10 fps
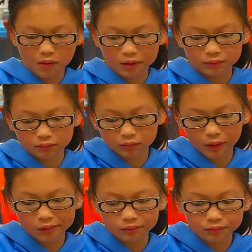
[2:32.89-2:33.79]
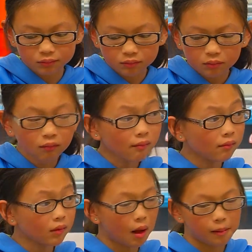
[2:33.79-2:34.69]
and reinforce healthy habits
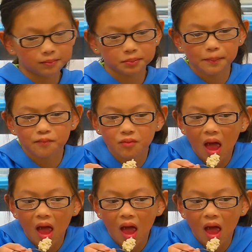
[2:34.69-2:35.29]
at home and school.